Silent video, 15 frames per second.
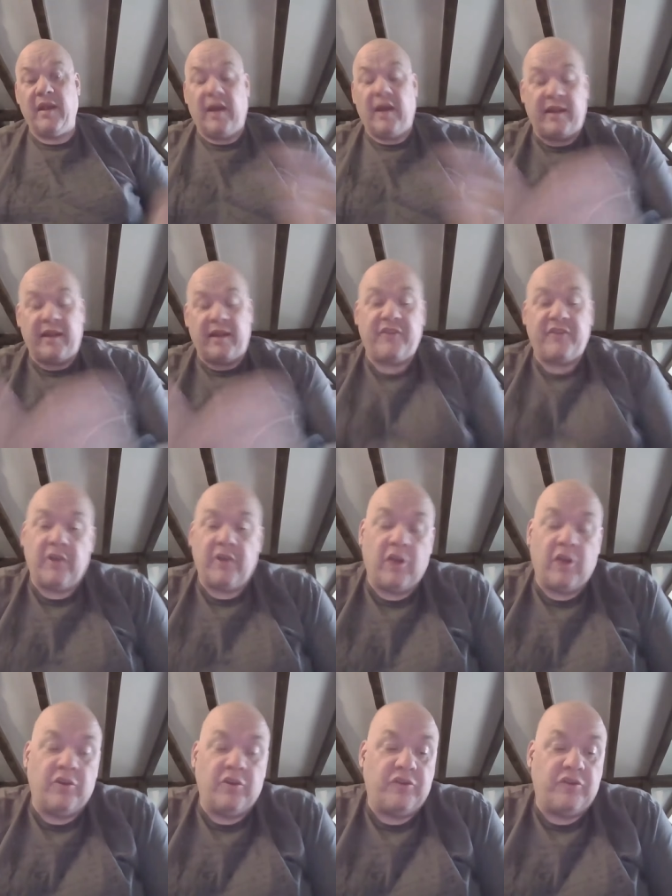and that's a, a,
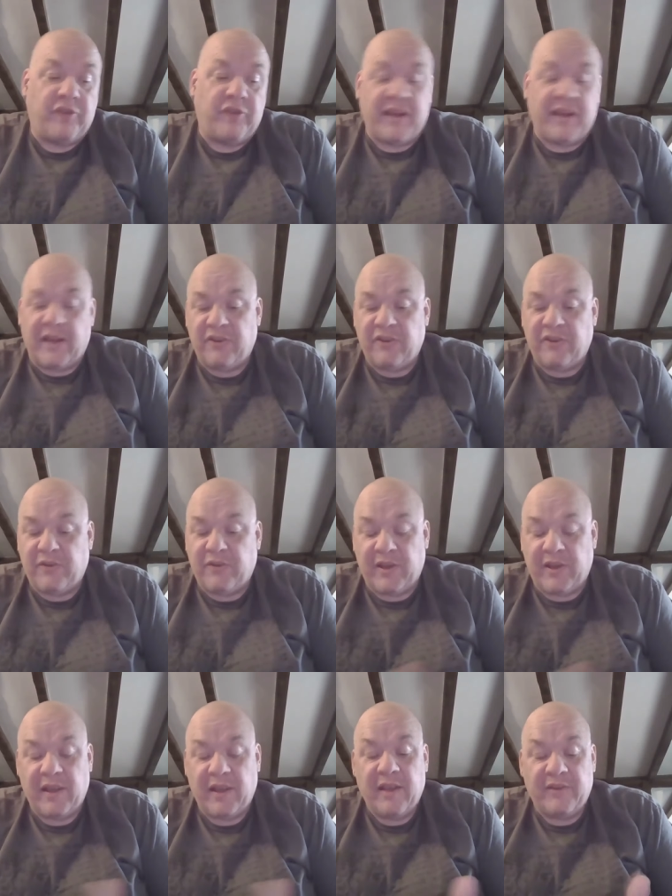good trick in
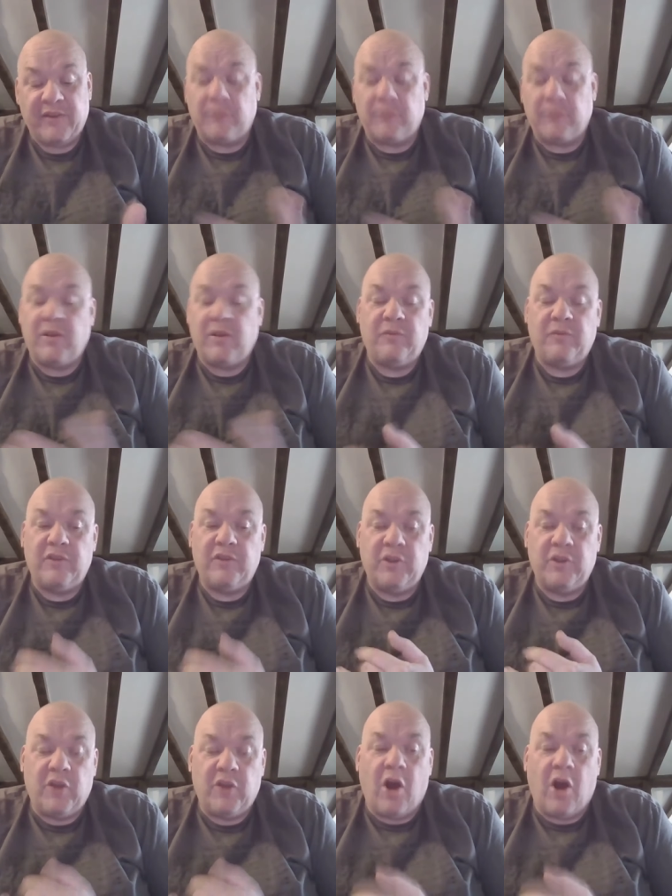HFT. Sometimes you
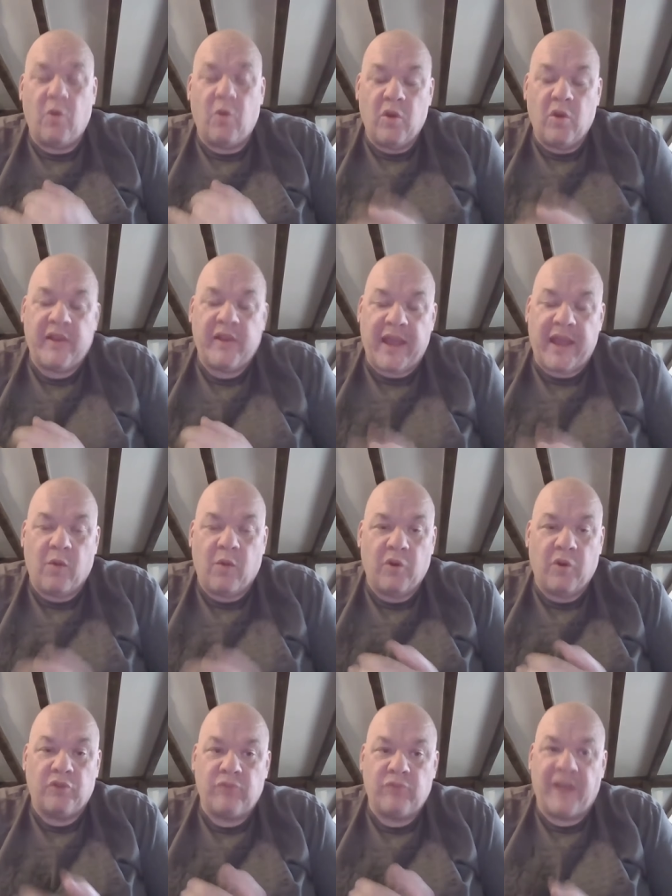can't work out what
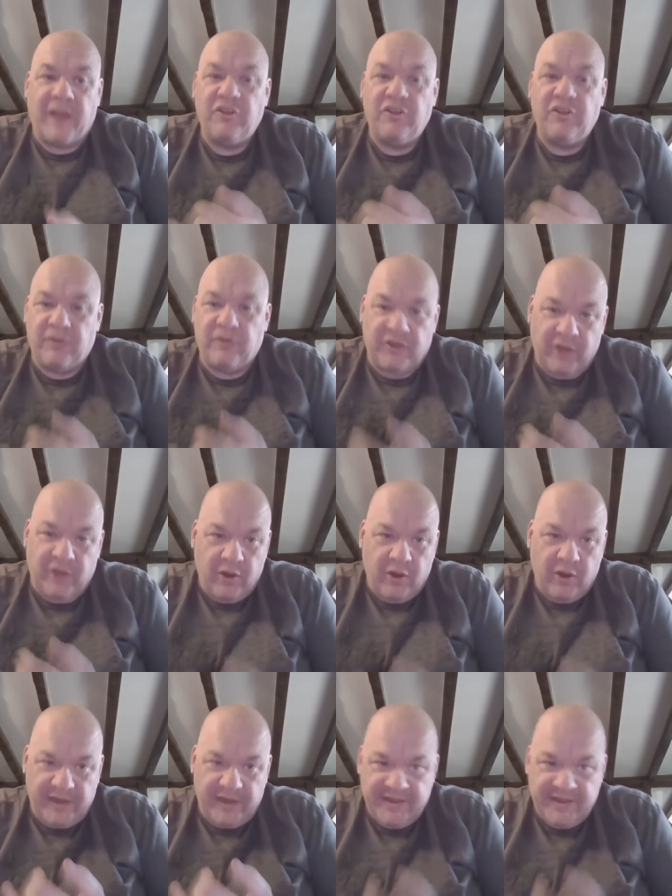the range of the
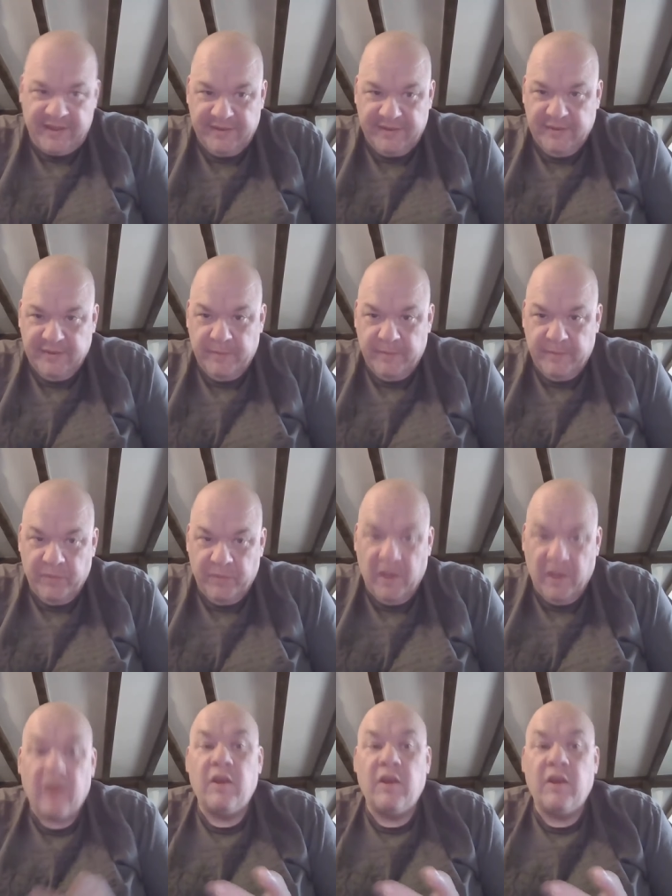target is,
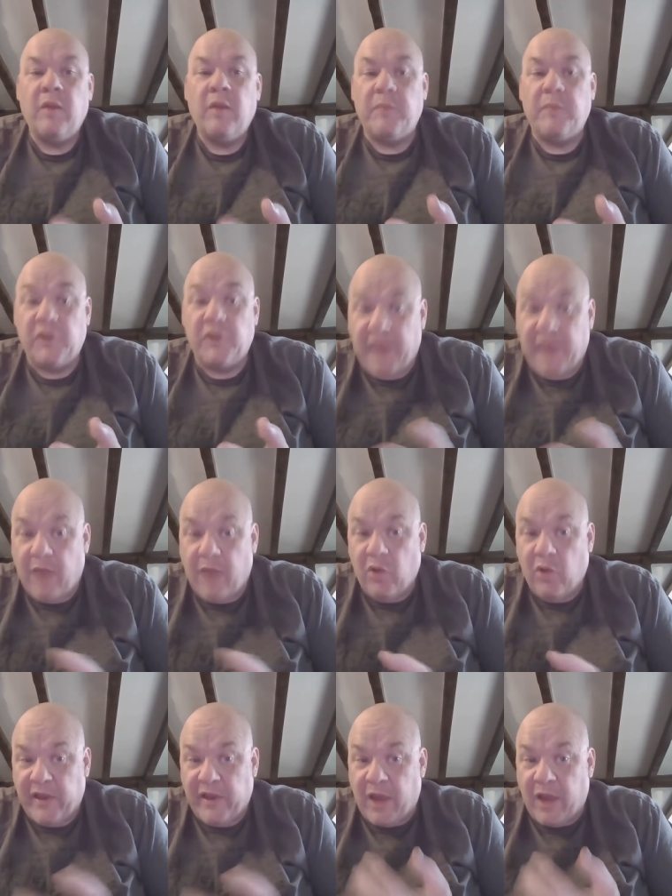but you can
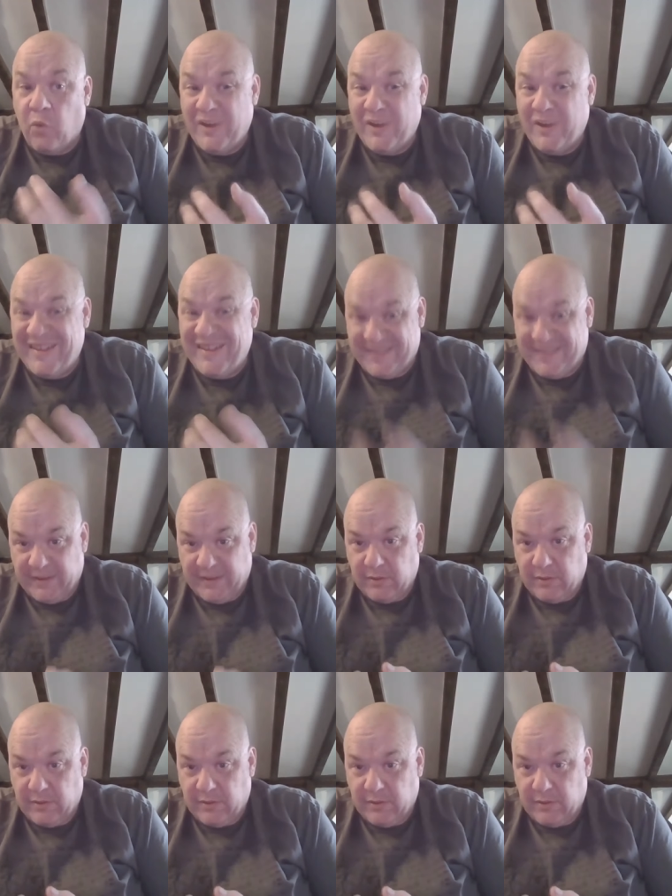work out what it isn't